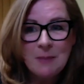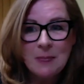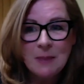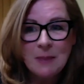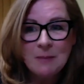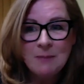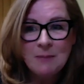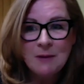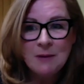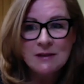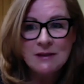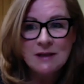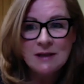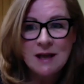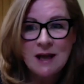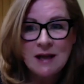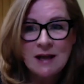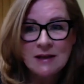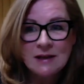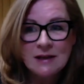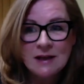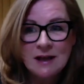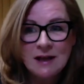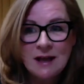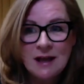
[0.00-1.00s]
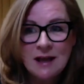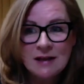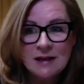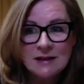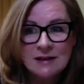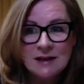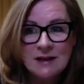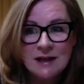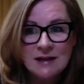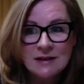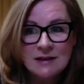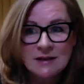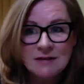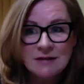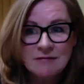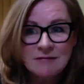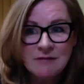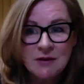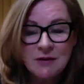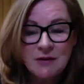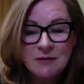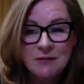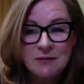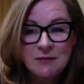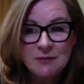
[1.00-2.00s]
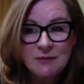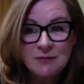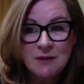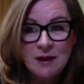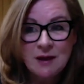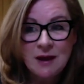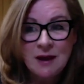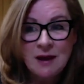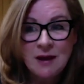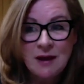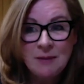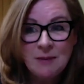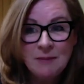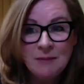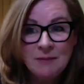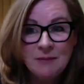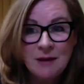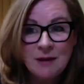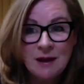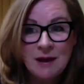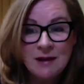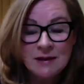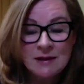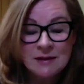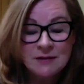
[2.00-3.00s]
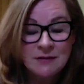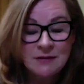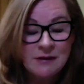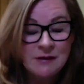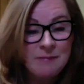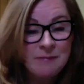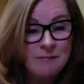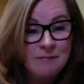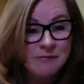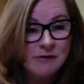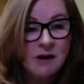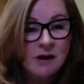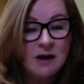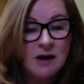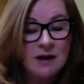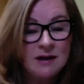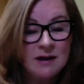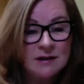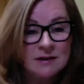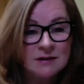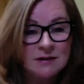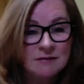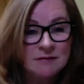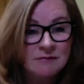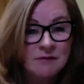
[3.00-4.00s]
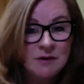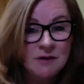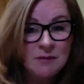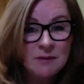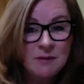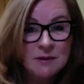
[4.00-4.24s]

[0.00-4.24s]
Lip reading: But has a lantern roof and is a very bright room.